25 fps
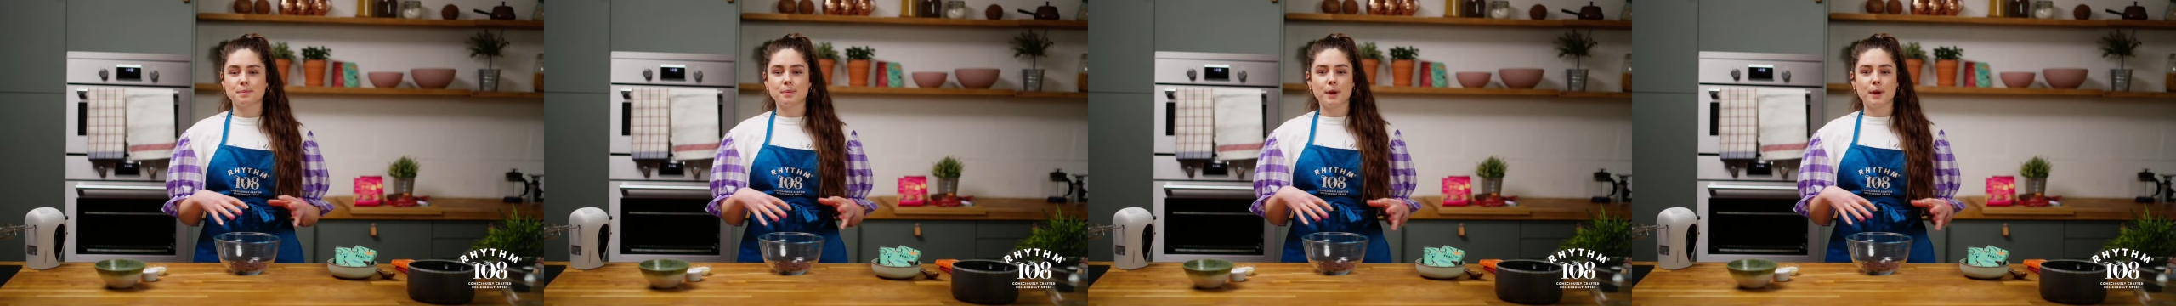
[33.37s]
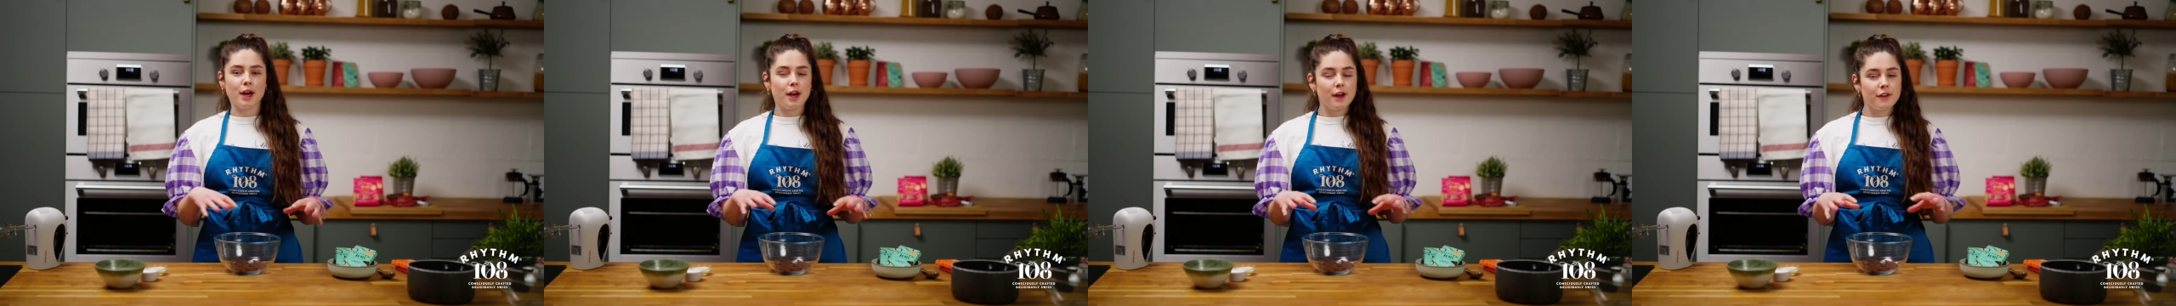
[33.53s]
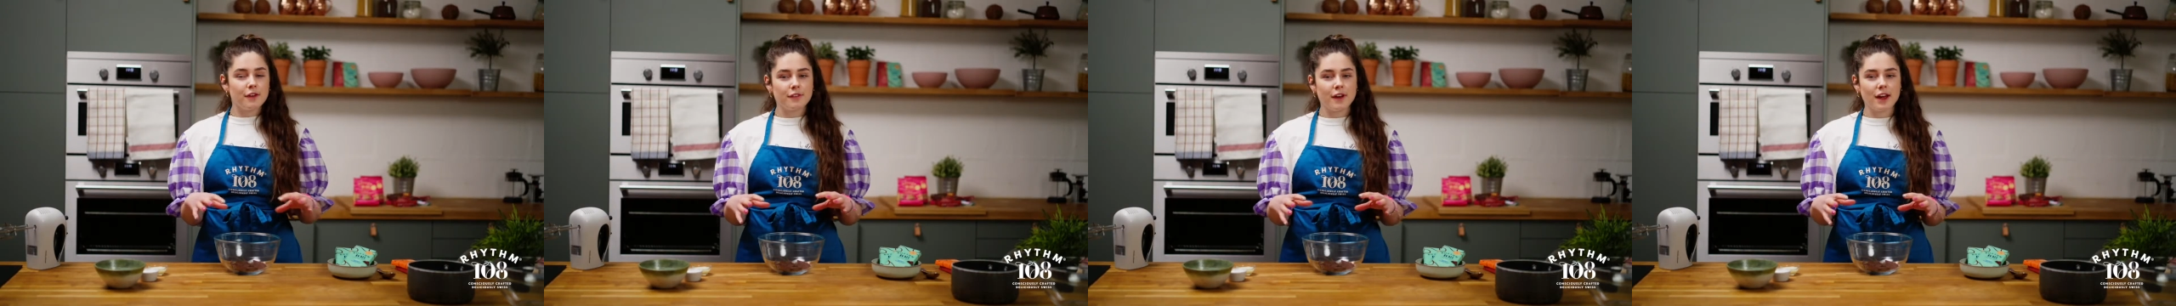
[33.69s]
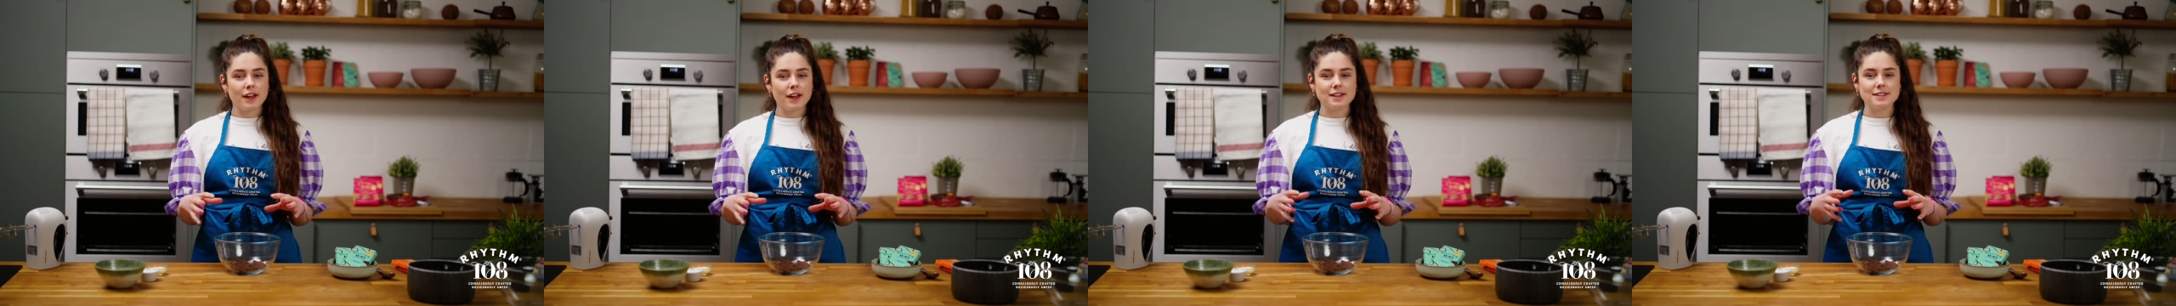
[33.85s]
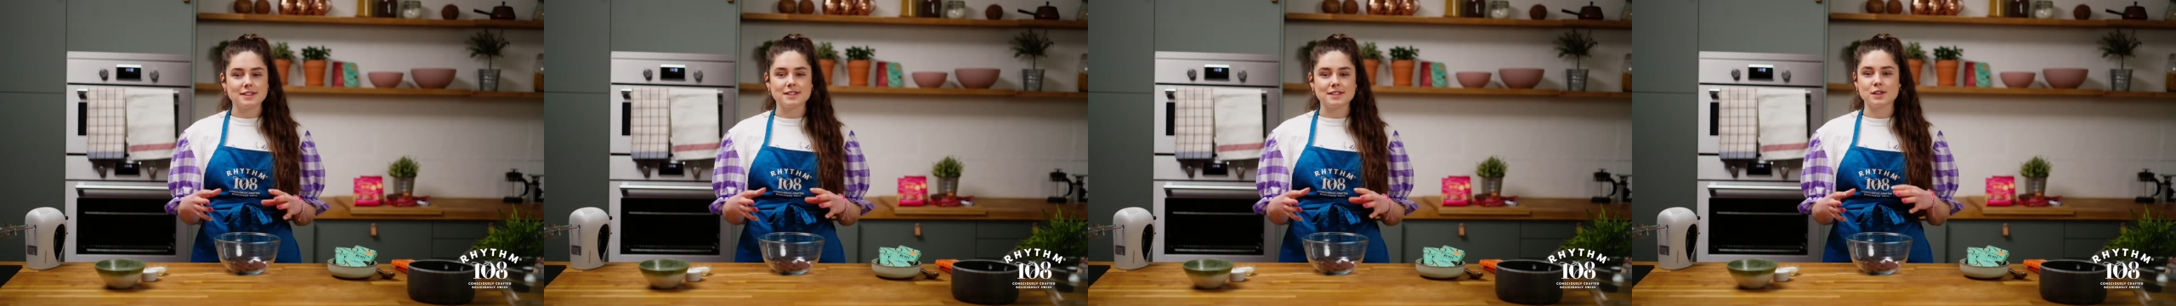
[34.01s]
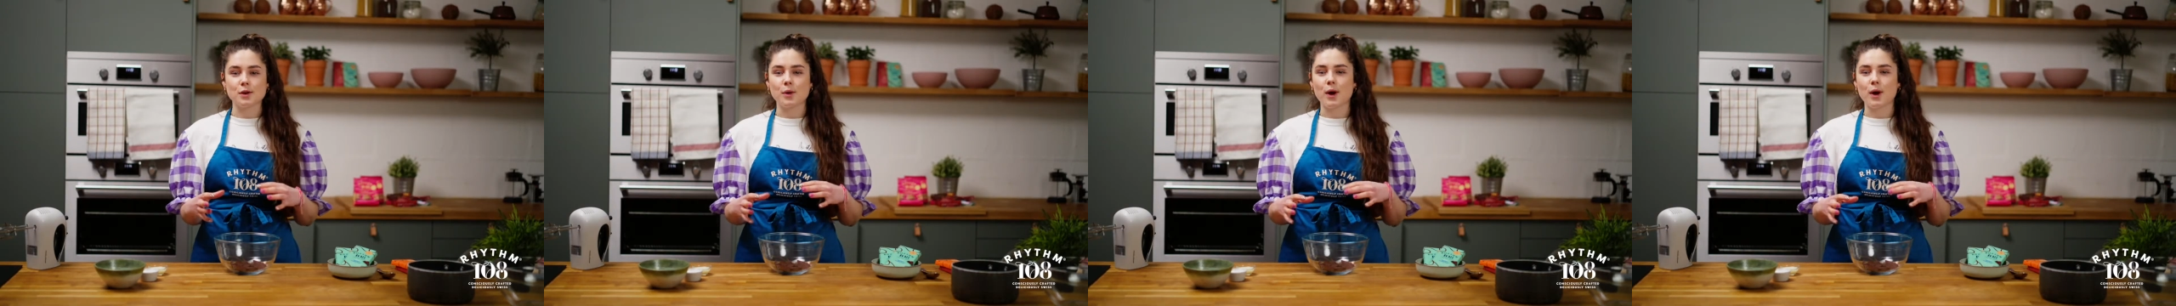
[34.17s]
perfect
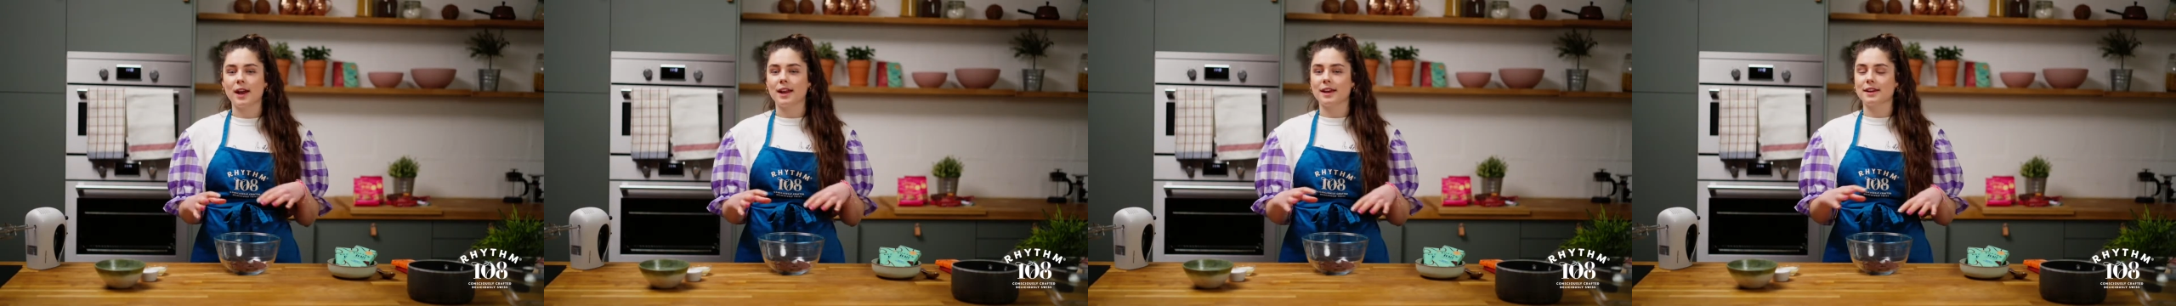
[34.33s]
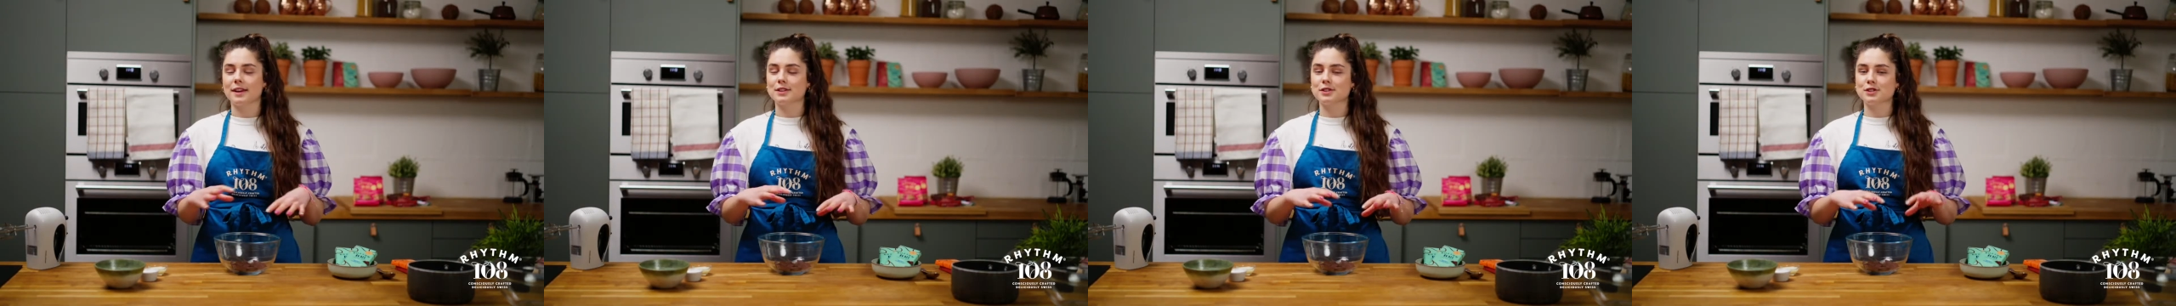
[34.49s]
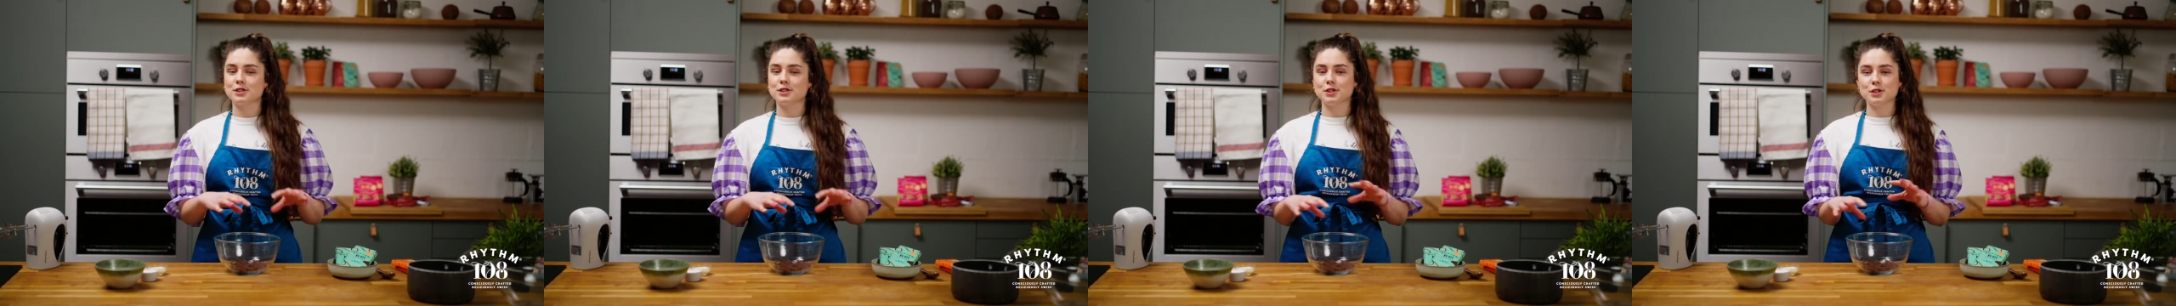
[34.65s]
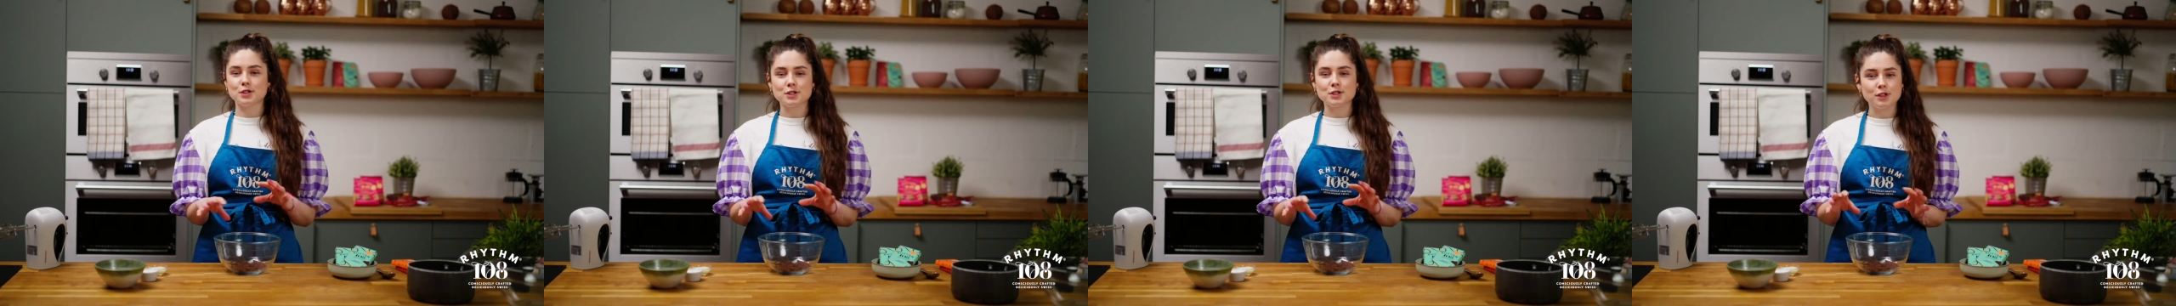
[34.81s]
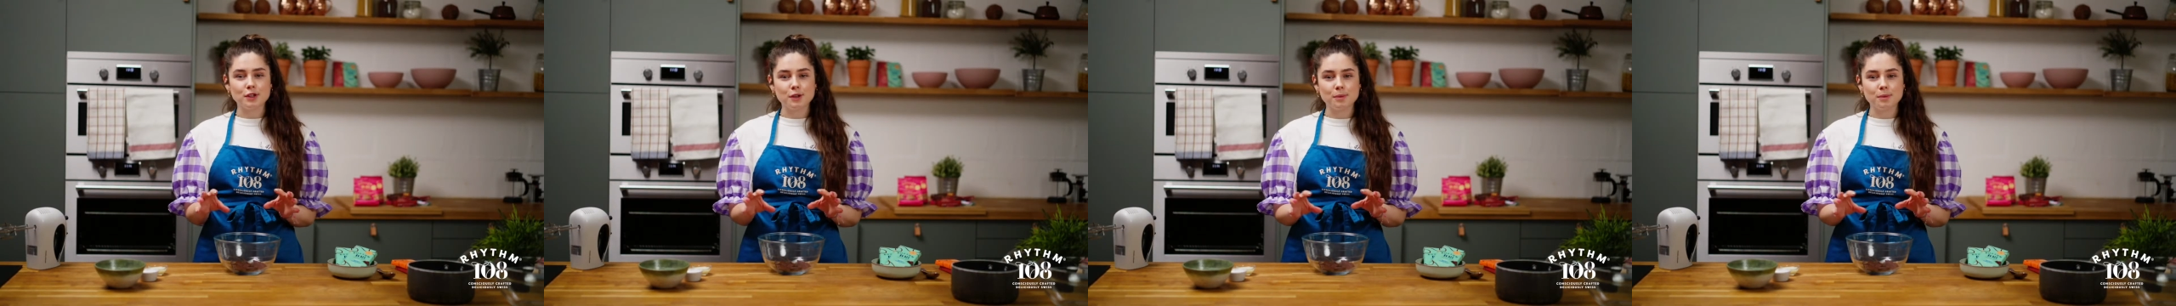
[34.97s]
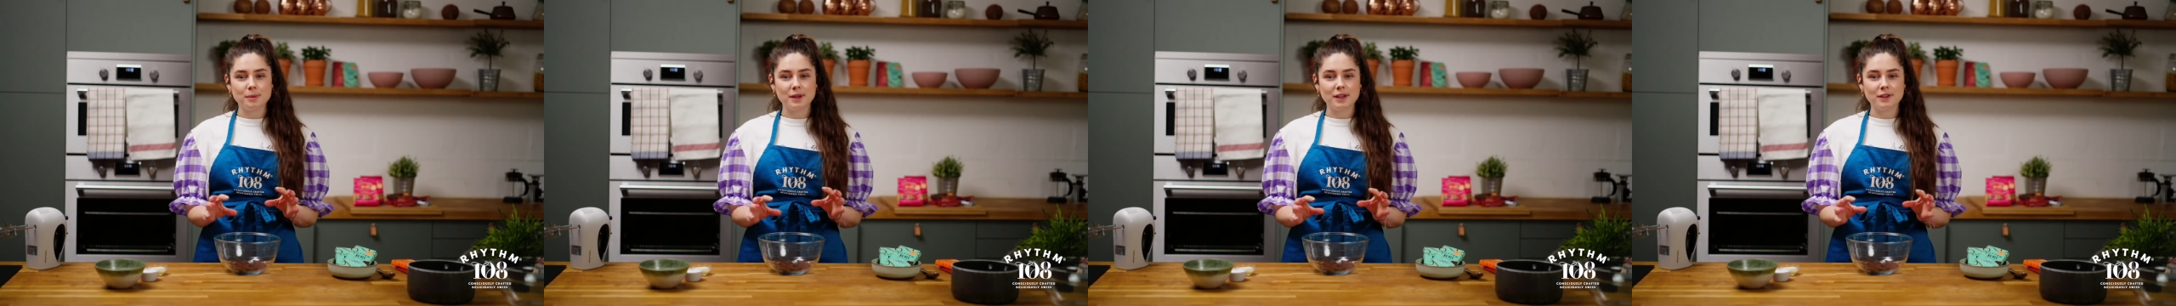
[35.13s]
because it's quite like a
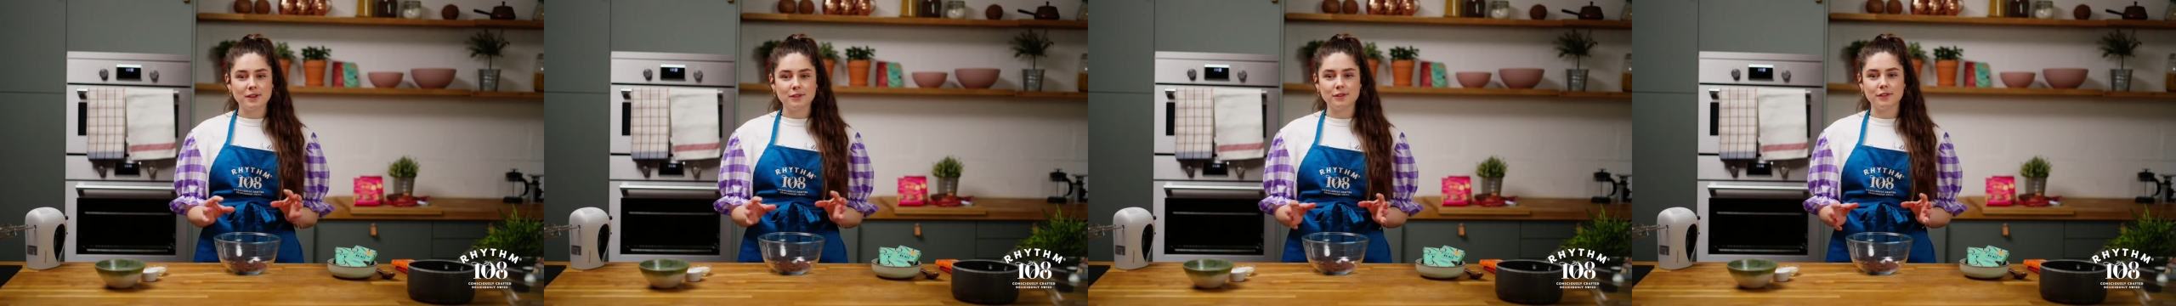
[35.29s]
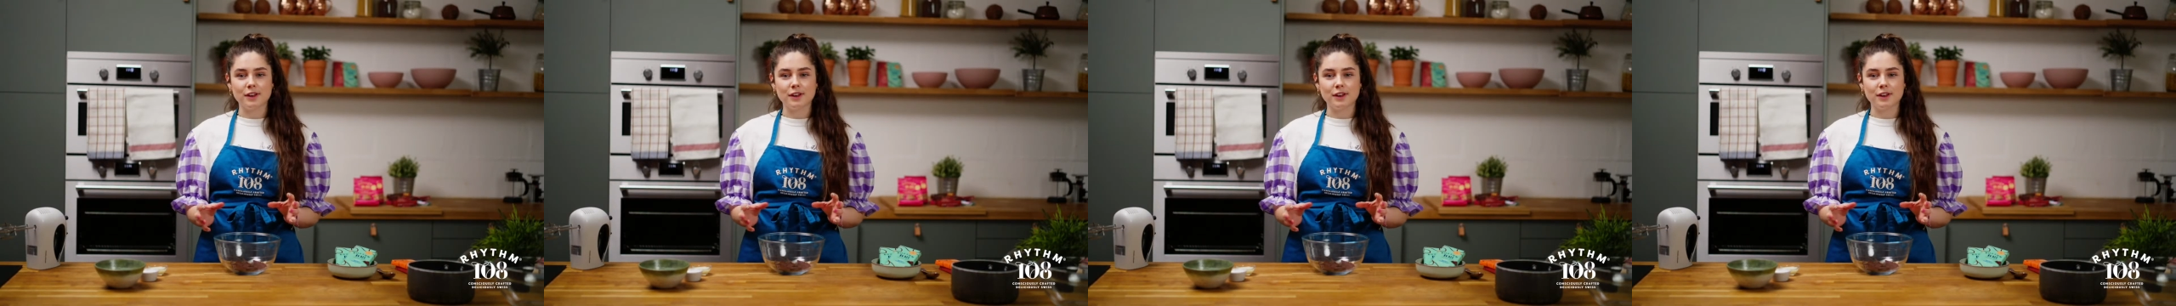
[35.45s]
subtle mint